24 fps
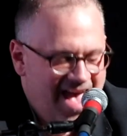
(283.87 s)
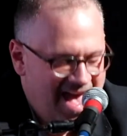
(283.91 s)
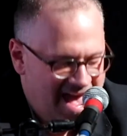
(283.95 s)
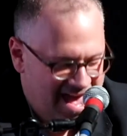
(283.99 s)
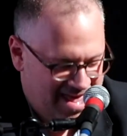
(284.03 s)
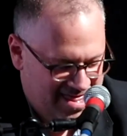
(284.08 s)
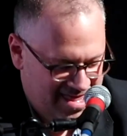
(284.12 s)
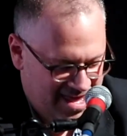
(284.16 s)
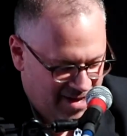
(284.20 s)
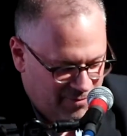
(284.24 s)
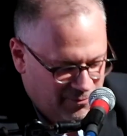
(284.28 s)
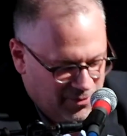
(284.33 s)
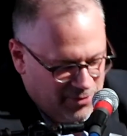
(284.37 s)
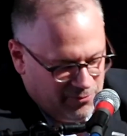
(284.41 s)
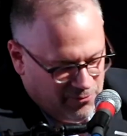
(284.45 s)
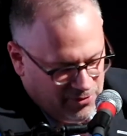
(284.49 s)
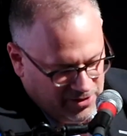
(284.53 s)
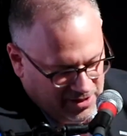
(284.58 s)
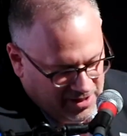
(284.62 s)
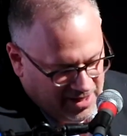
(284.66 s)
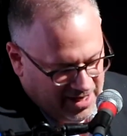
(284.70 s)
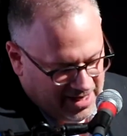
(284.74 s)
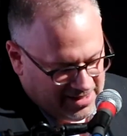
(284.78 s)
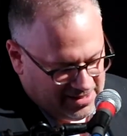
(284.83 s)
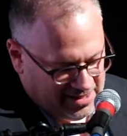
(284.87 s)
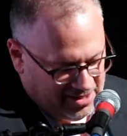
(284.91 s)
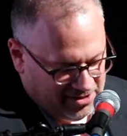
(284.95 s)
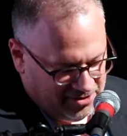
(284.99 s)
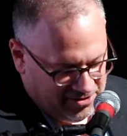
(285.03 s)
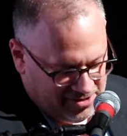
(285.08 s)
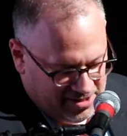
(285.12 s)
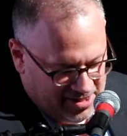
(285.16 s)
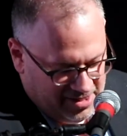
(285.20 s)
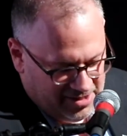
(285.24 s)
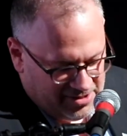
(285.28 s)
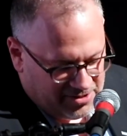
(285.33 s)
And then we realized that our
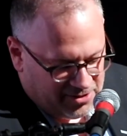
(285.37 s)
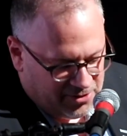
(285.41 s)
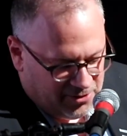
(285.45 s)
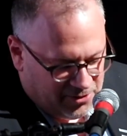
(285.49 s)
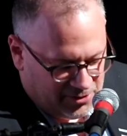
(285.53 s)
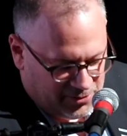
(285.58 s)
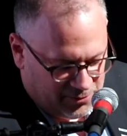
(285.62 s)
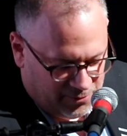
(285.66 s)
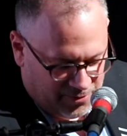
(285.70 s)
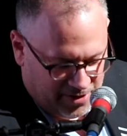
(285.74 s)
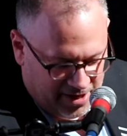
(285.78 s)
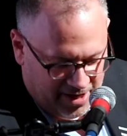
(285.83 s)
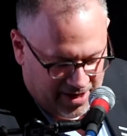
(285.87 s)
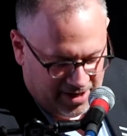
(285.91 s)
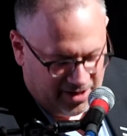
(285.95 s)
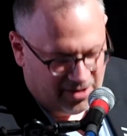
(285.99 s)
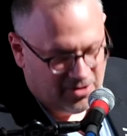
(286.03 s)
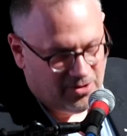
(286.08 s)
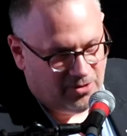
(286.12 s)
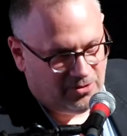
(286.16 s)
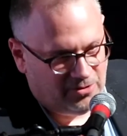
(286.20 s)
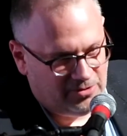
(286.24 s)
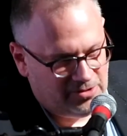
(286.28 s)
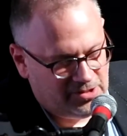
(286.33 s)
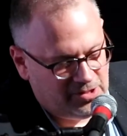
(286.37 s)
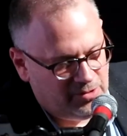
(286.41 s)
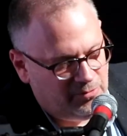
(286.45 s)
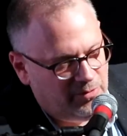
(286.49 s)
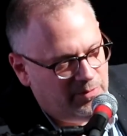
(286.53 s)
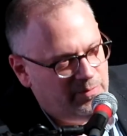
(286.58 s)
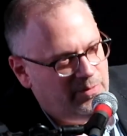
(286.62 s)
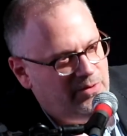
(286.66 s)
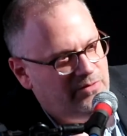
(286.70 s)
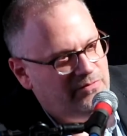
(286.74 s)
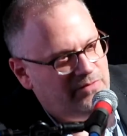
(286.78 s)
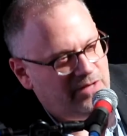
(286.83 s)
cheese curds were getting cold, so we
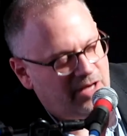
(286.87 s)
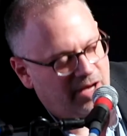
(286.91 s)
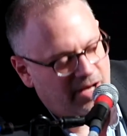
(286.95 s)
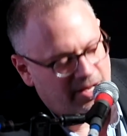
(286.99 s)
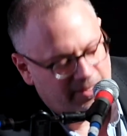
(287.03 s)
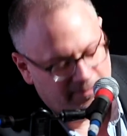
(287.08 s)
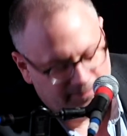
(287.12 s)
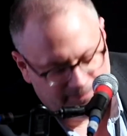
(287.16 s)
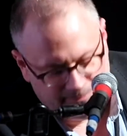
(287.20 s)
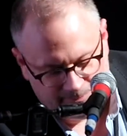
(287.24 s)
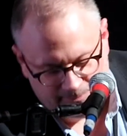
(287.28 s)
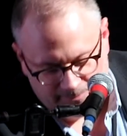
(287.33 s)
moved on.